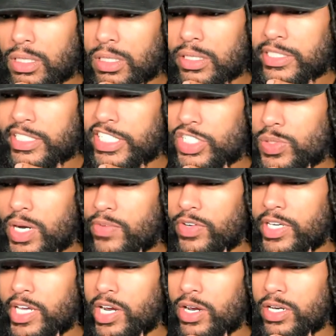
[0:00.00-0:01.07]
Did you ever
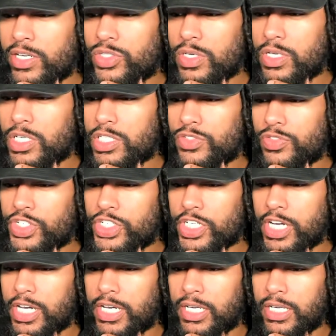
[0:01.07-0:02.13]
carry drugs for
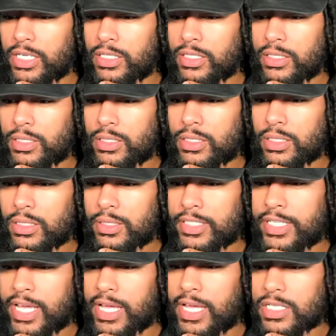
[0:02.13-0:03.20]
Sean?
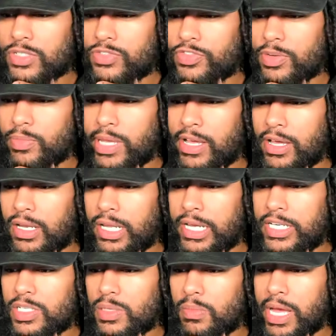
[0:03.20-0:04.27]
Yes, from LA
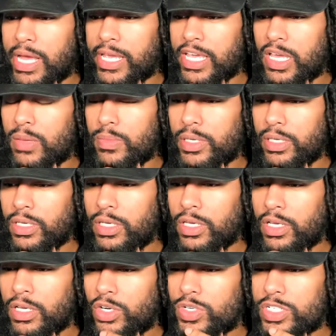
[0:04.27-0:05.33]
to Miami.
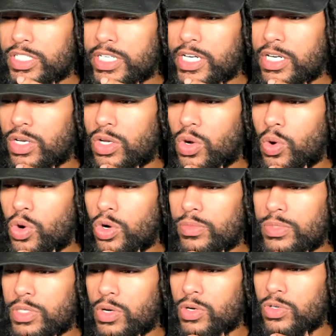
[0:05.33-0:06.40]
Christina Courtroom
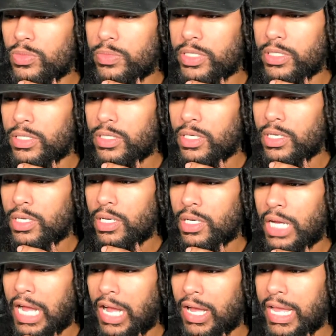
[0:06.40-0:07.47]
told me.
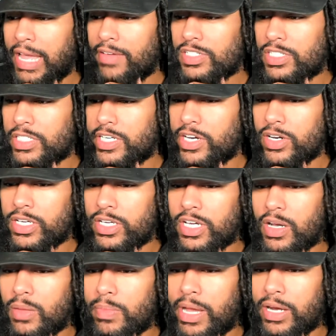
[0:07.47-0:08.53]
I'll have security
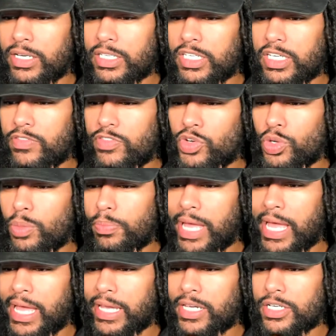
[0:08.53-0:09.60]
come out and give you the
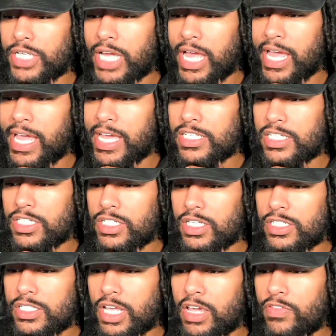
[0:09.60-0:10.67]
package. I asked, is it
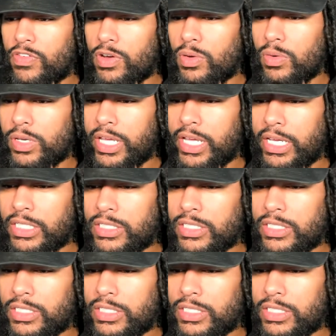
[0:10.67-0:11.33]
safe and okay?